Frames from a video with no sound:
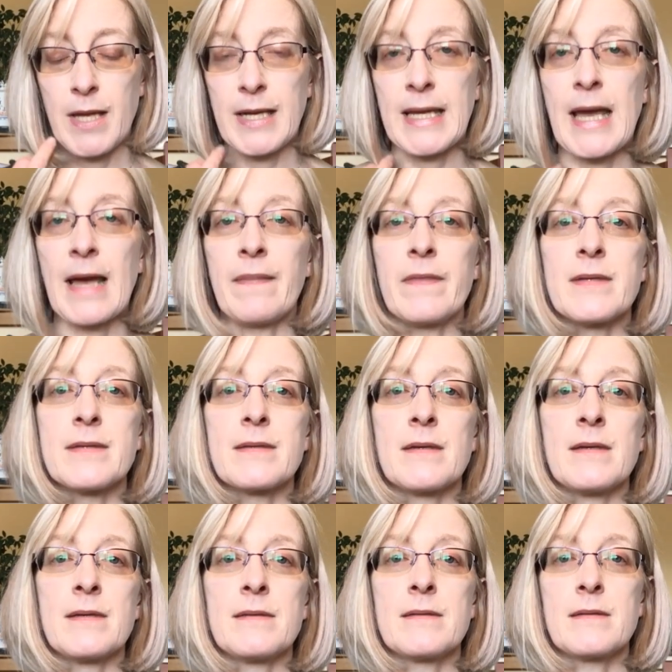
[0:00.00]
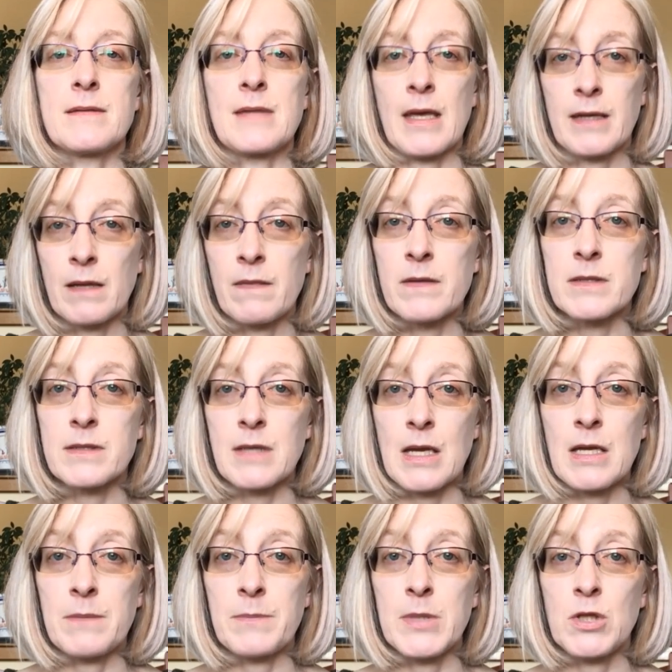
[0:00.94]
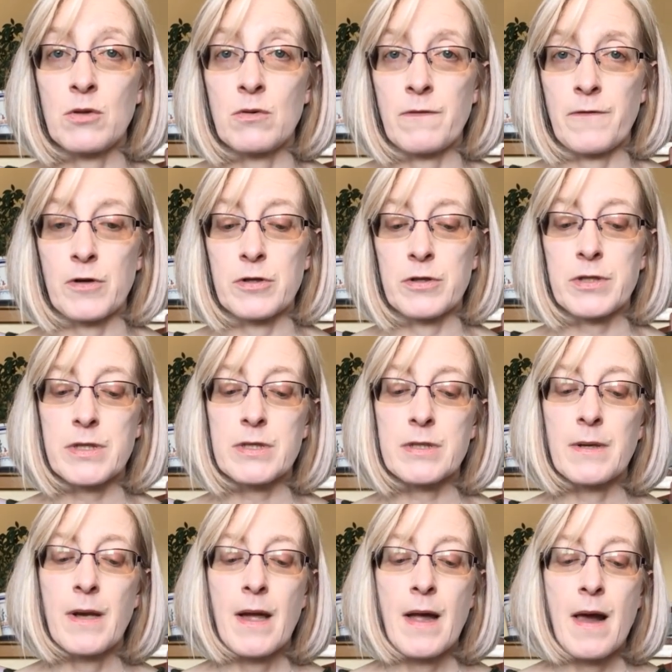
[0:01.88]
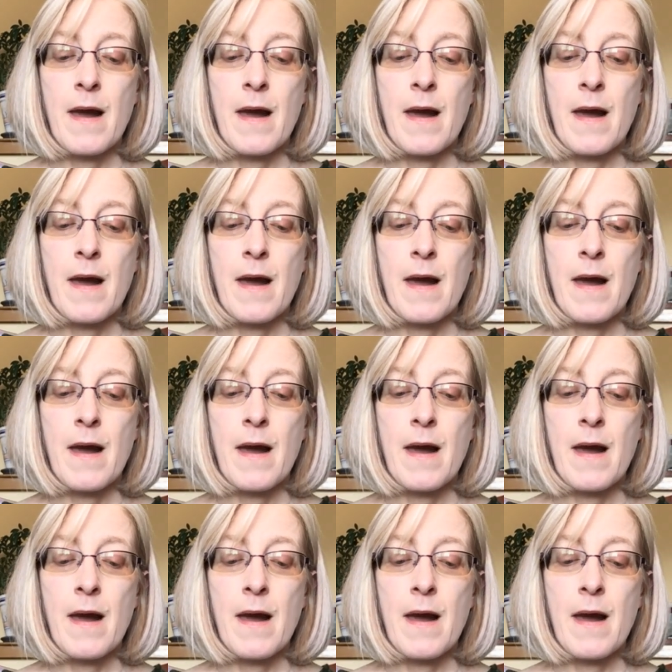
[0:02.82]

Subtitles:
And again, this is set in the same universe.